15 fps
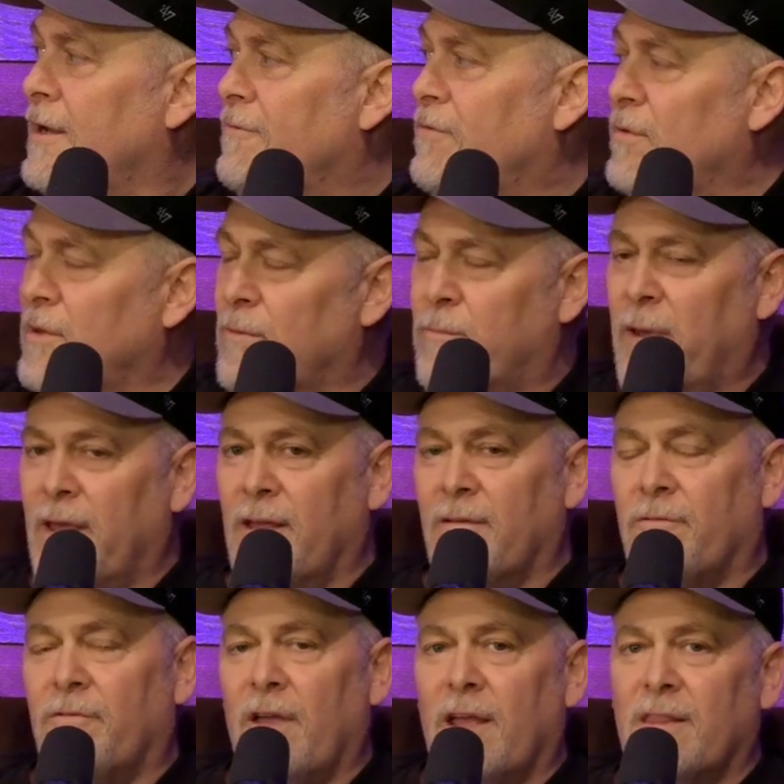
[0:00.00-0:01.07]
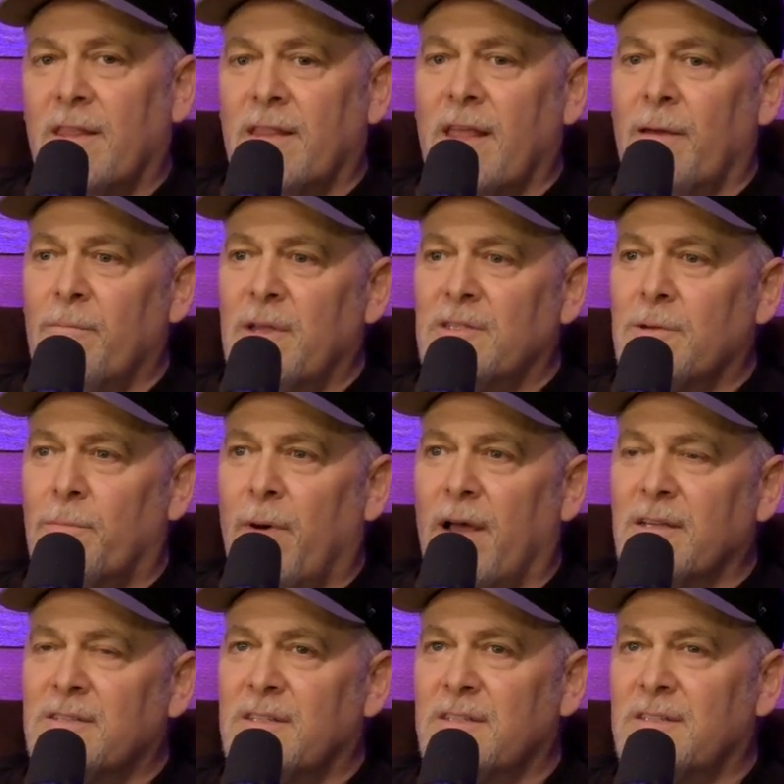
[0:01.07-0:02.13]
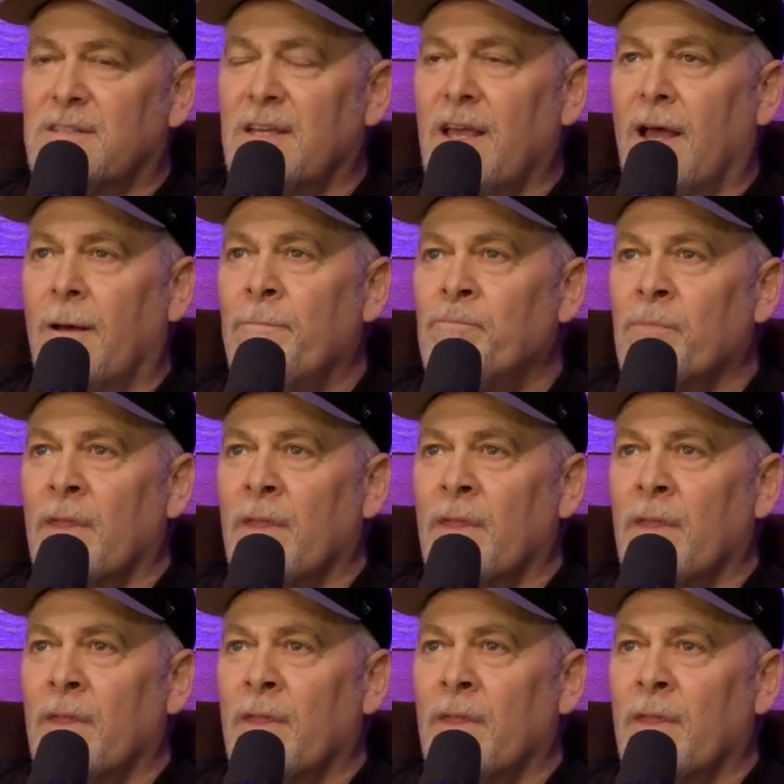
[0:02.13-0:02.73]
from the faith, and that means apostasia.